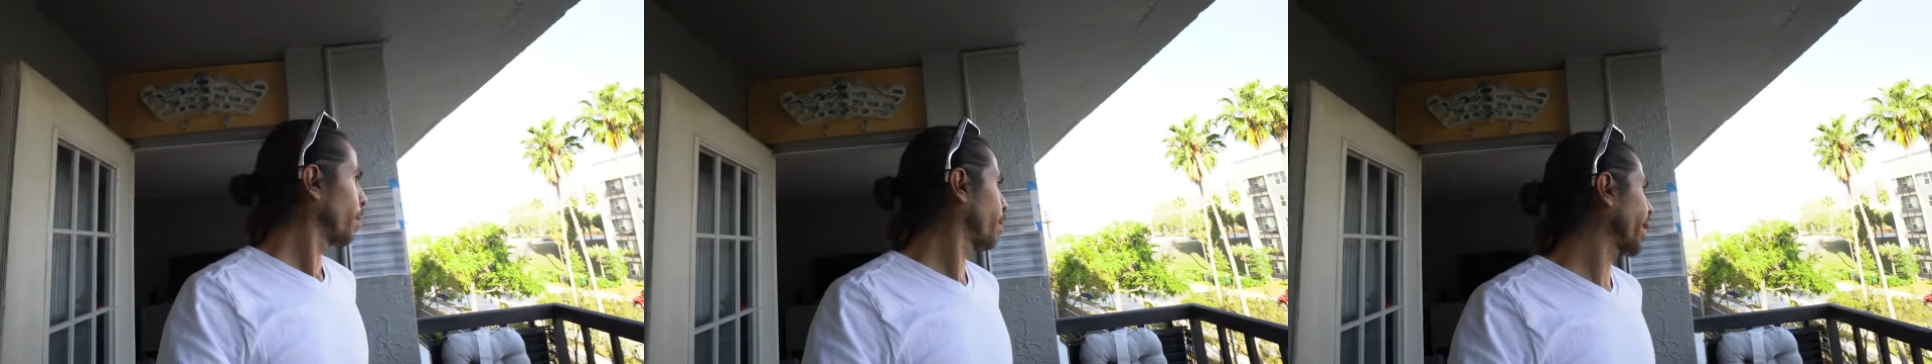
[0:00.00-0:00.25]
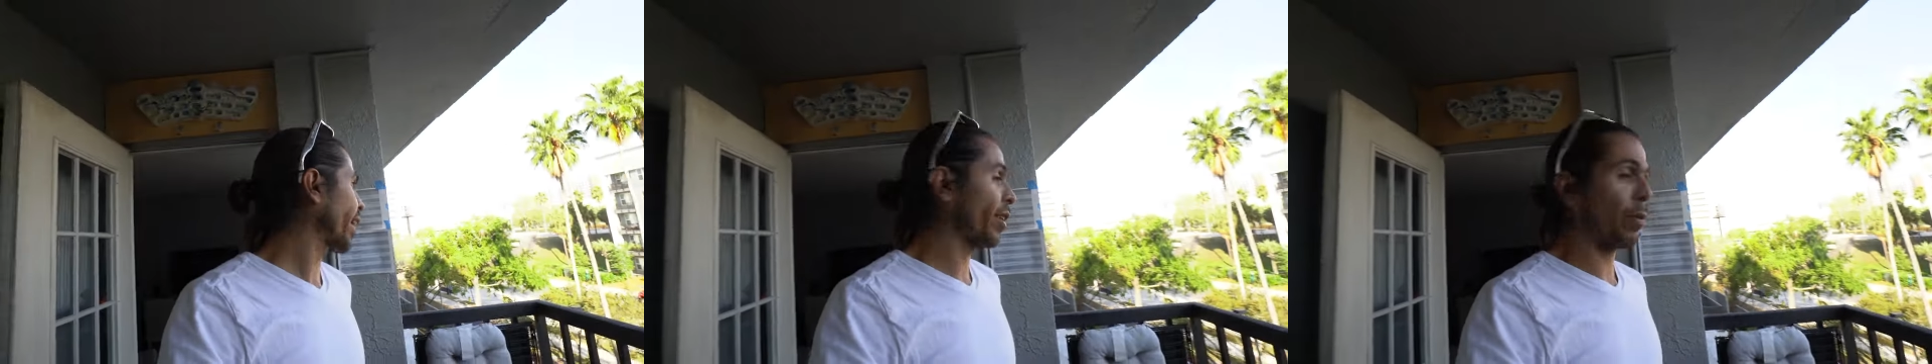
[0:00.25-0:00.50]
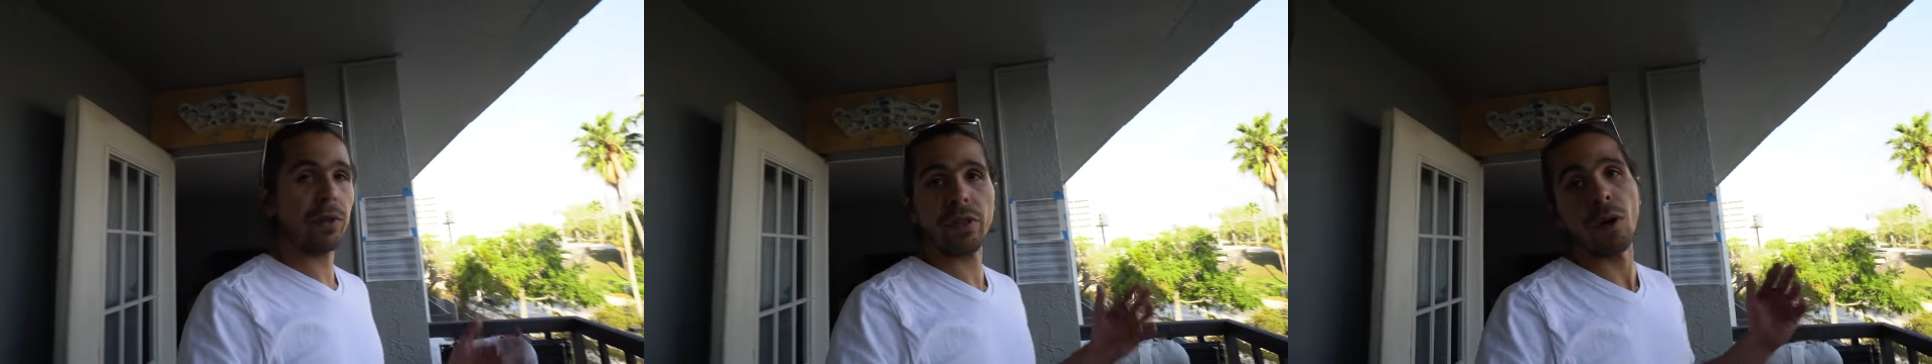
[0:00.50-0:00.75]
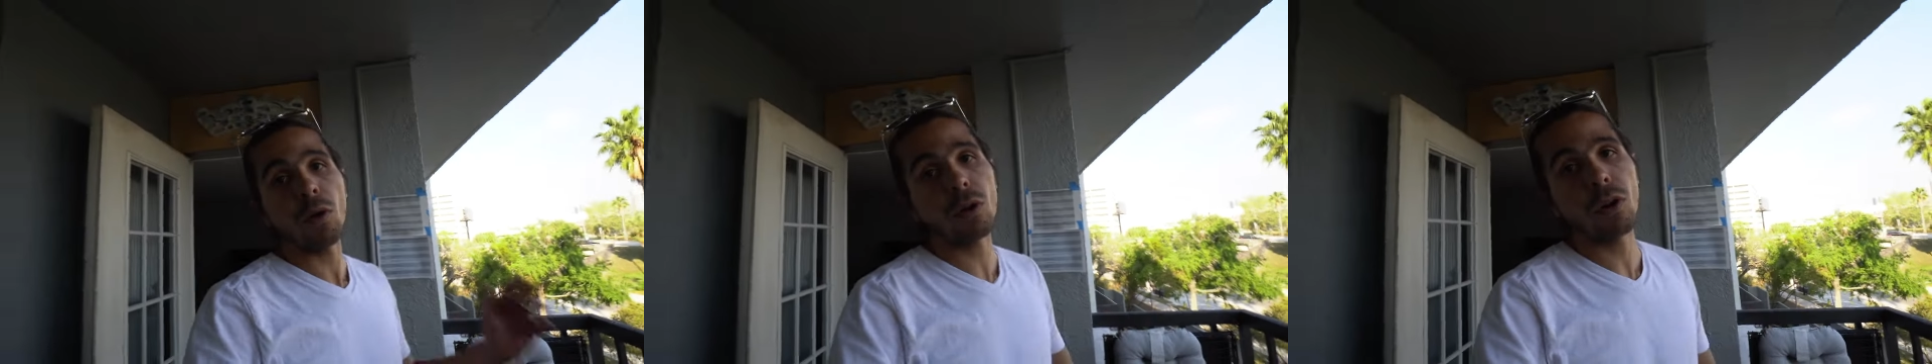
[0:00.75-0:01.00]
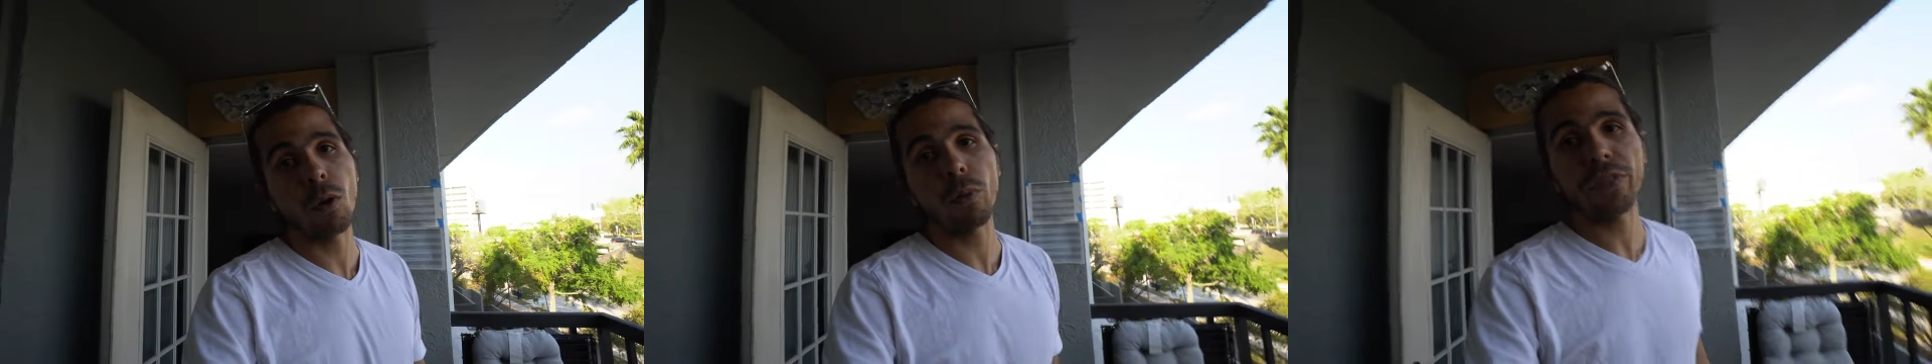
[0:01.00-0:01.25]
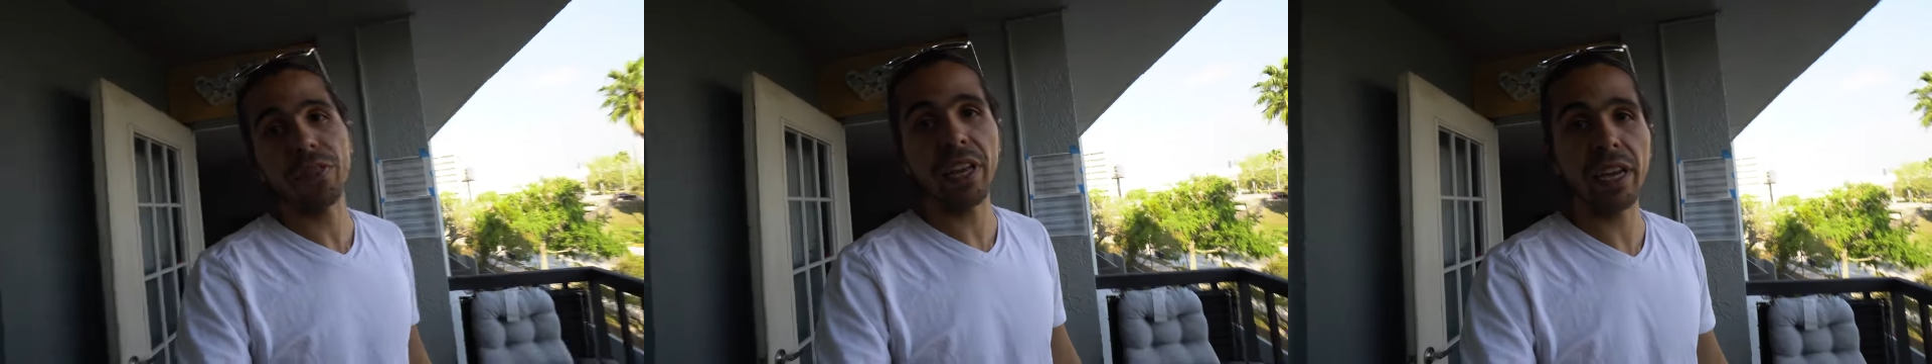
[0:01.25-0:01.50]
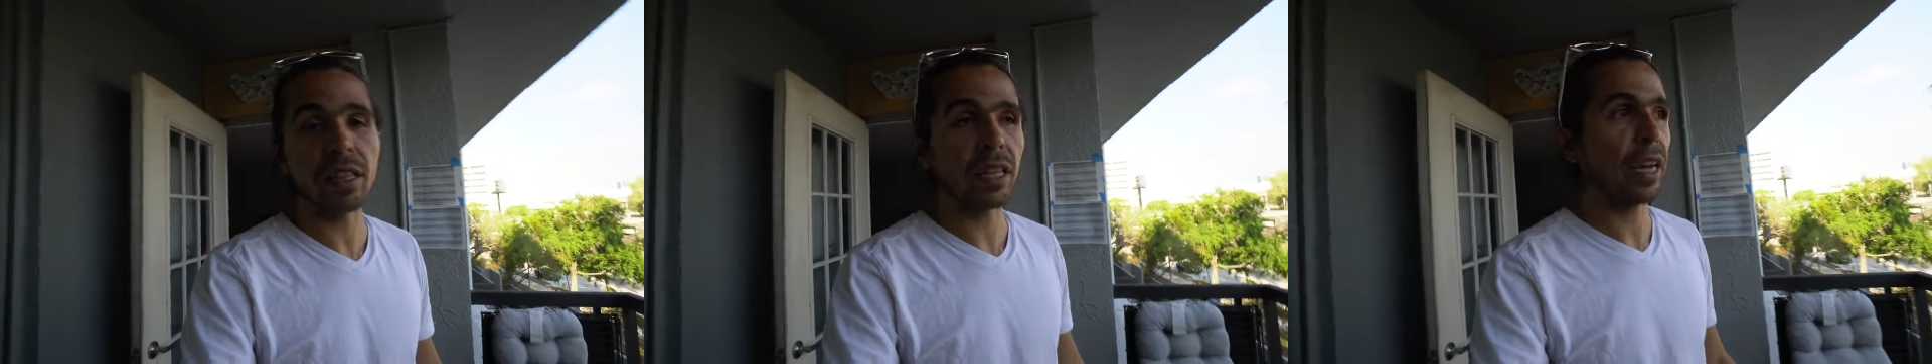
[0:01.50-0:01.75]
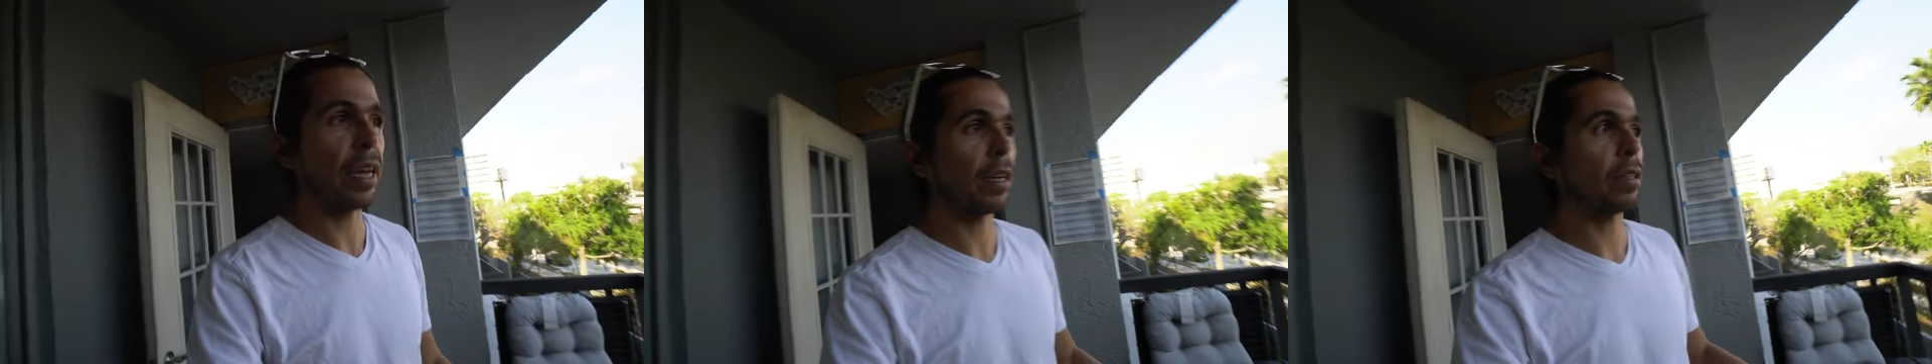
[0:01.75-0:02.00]
but with the whole COVID thing,
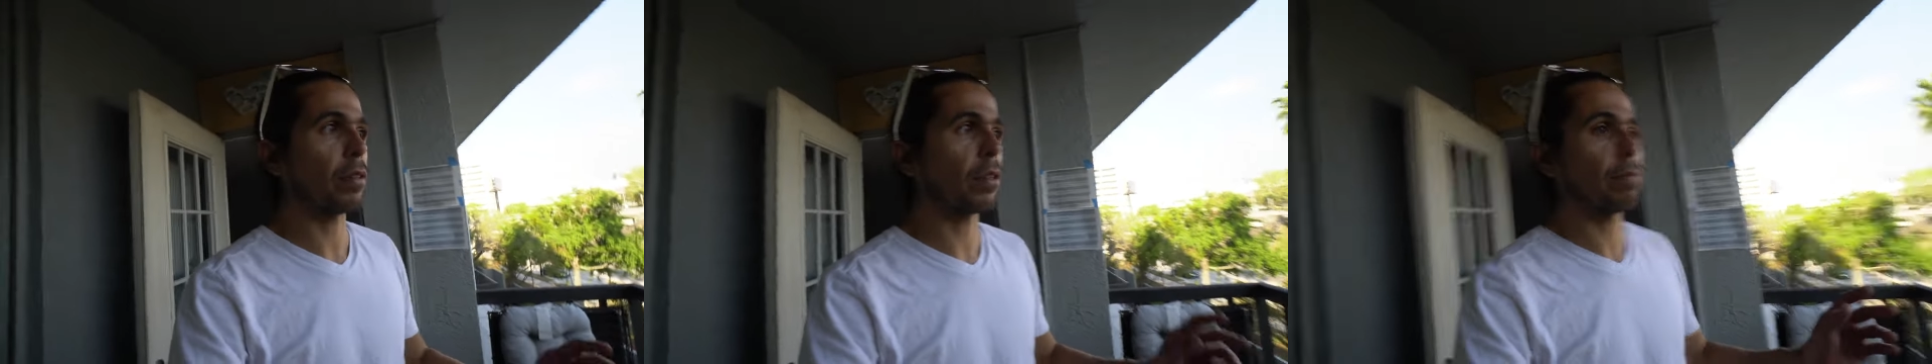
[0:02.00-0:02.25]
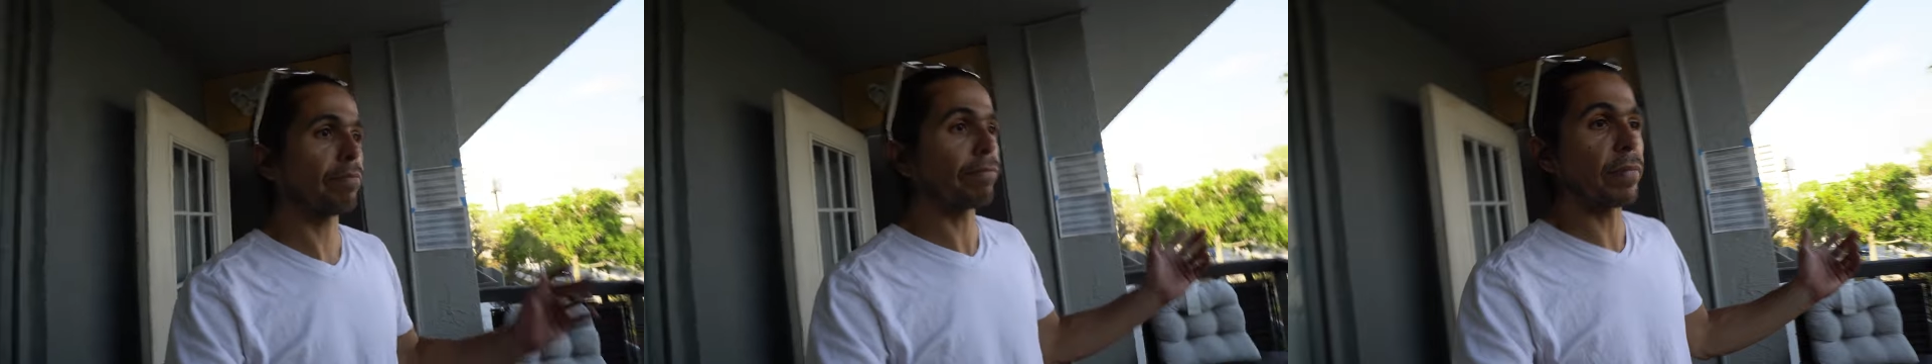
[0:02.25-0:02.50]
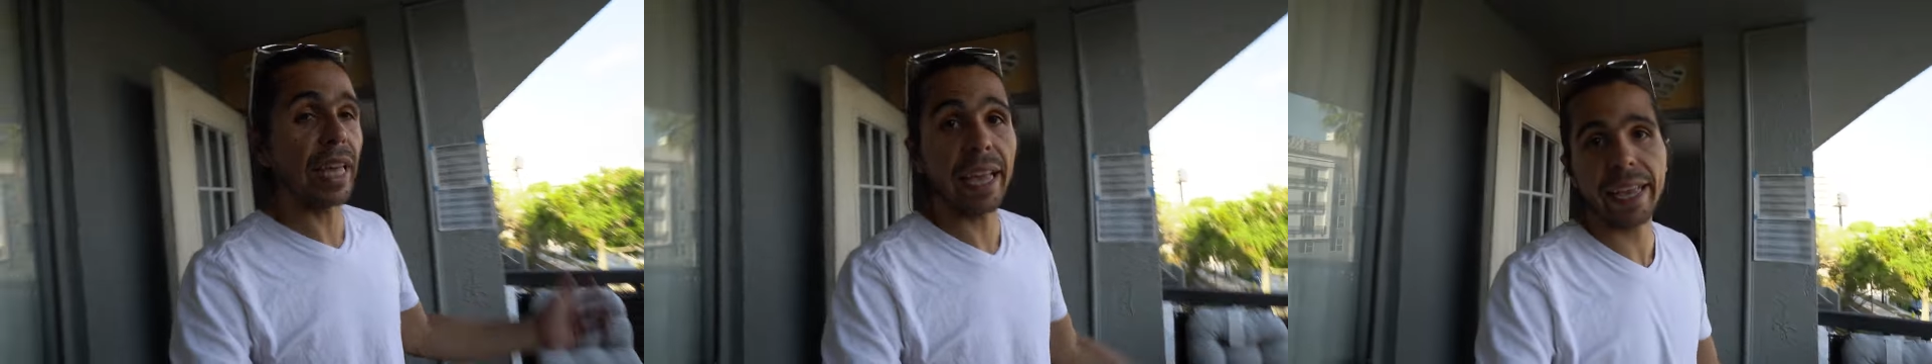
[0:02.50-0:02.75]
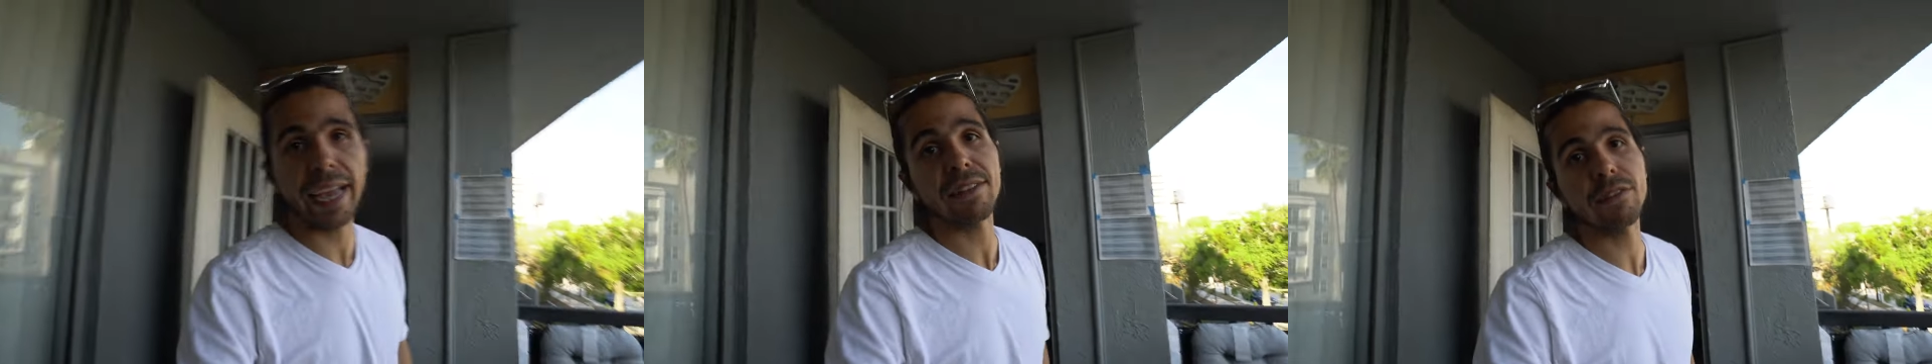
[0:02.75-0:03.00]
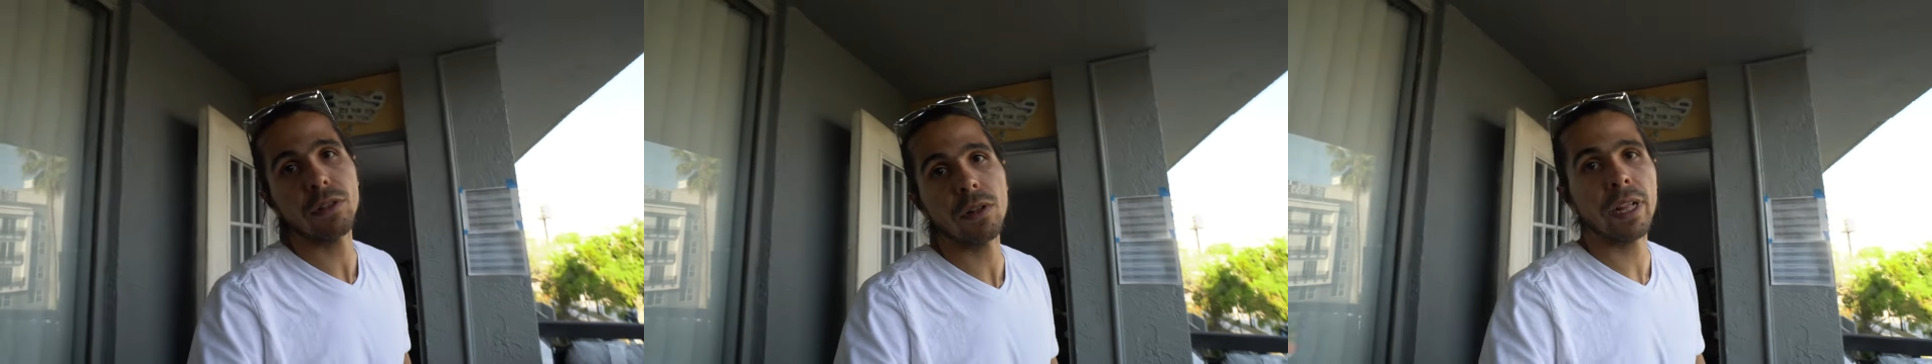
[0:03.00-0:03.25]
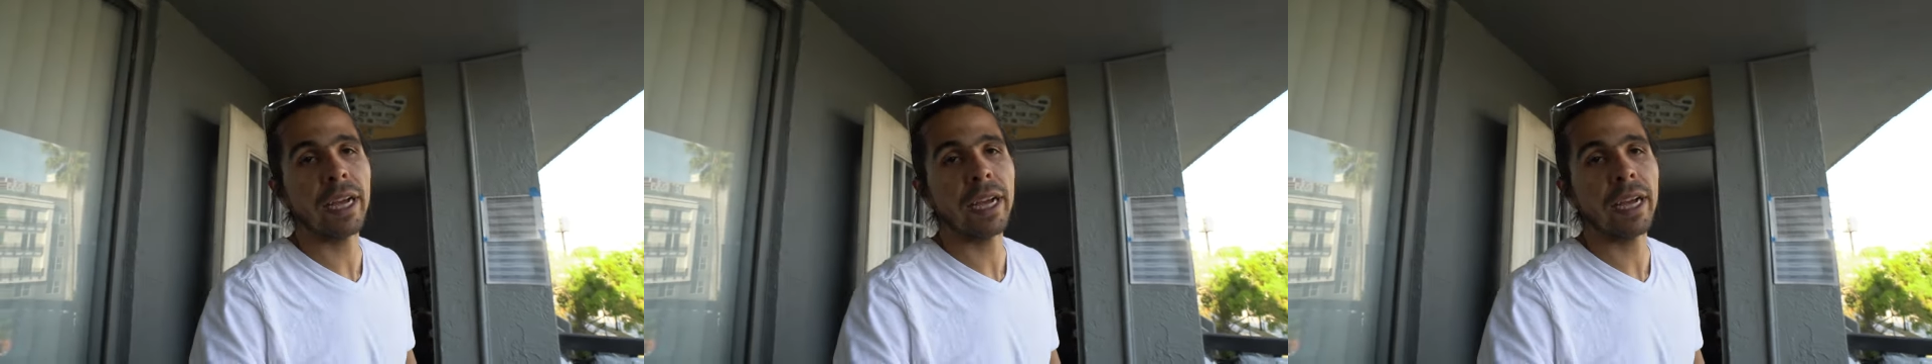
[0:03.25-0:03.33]
like they canceled.